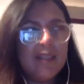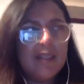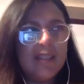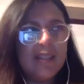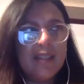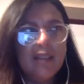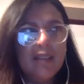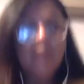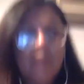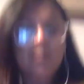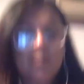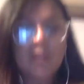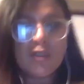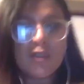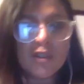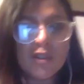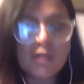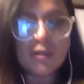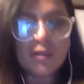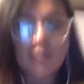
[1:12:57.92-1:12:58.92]
deal with
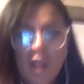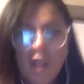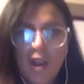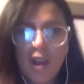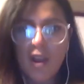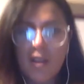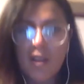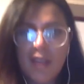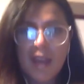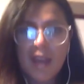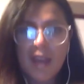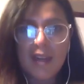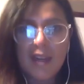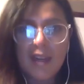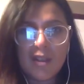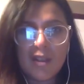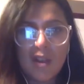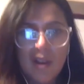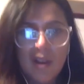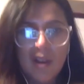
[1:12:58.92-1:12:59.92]
Jude Law that is
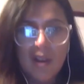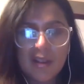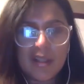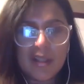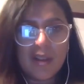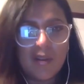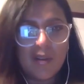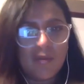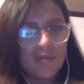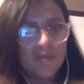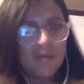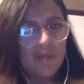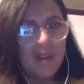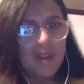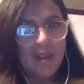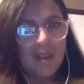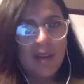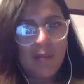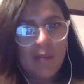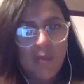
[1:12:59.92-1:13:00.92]
also
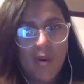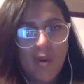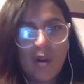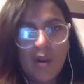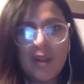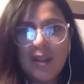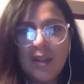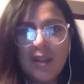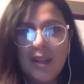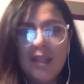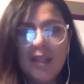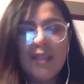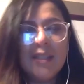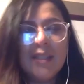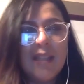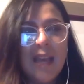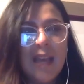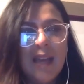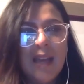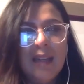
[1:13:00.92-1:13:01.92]
really important is
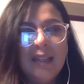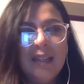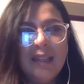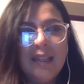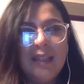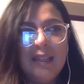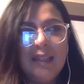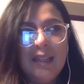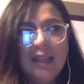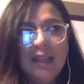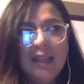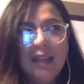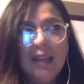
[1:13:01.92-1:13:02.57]
that he